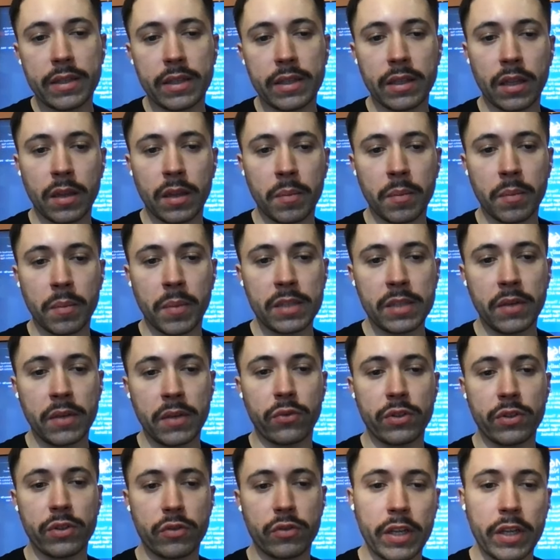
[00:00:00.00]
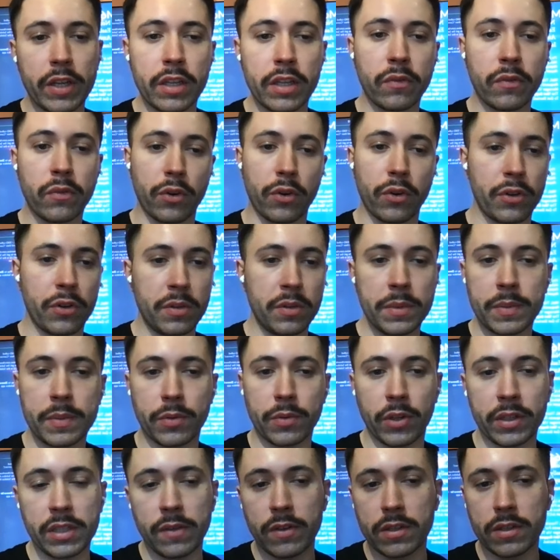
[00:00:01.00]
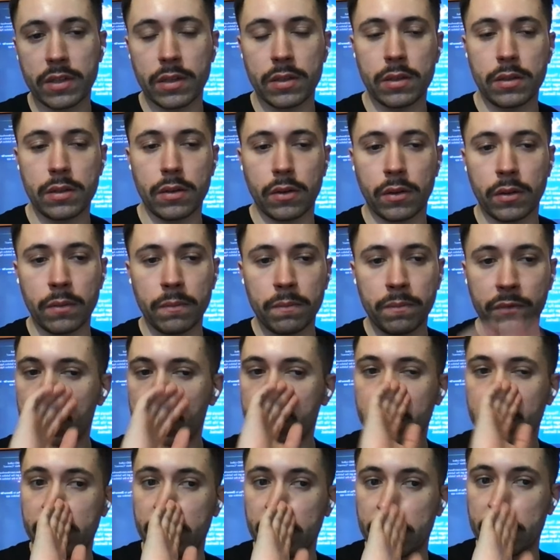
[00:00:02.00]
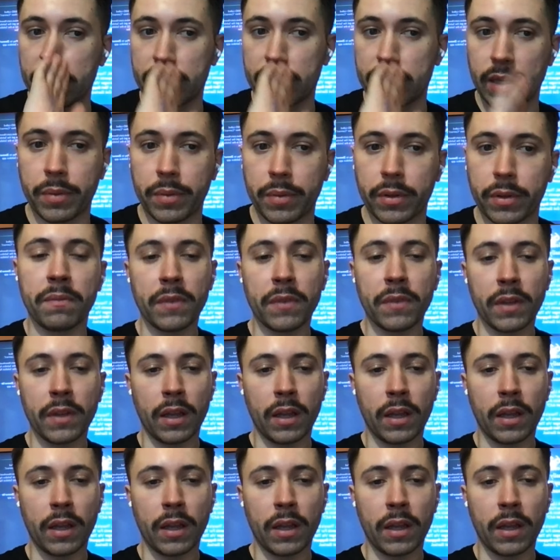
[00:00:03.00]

and it must be frustrating for your team's productivity and so on. That's just an example.